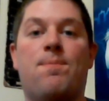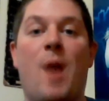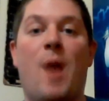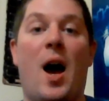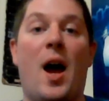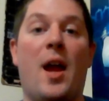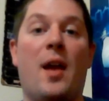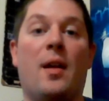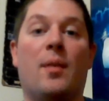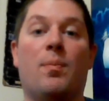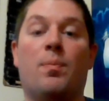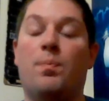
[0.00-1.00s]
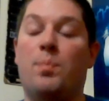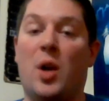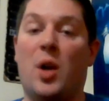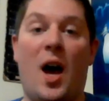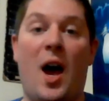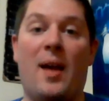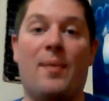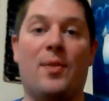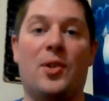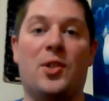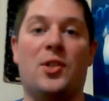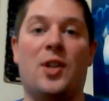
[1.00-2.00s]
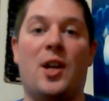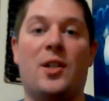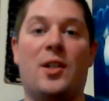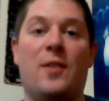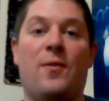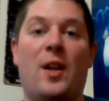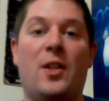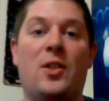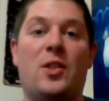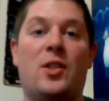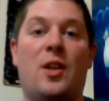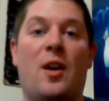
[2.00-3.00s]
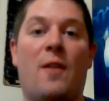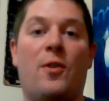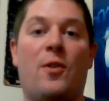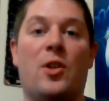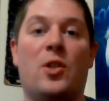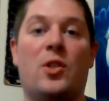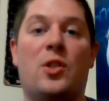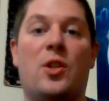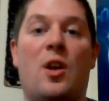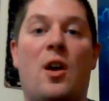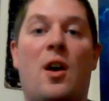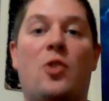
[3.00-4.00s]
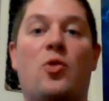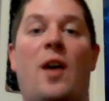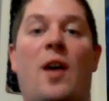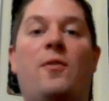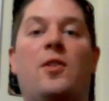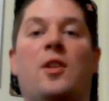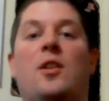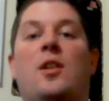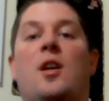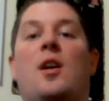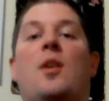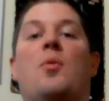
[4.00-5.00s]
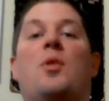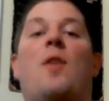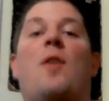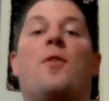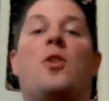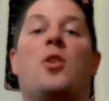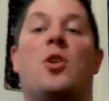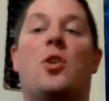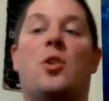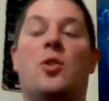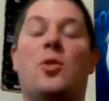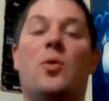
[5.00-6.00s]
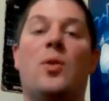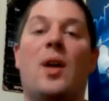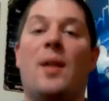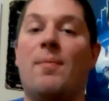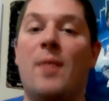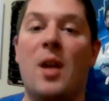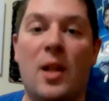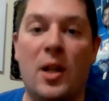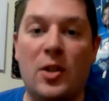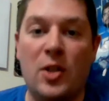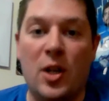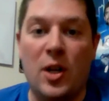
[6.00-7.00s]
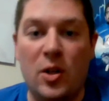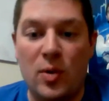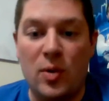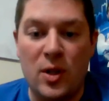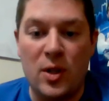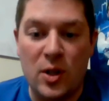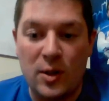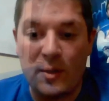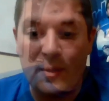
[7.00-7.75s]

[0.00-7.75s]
I put a high emphasis on defense for this draft, and without further ado, and let's get into it.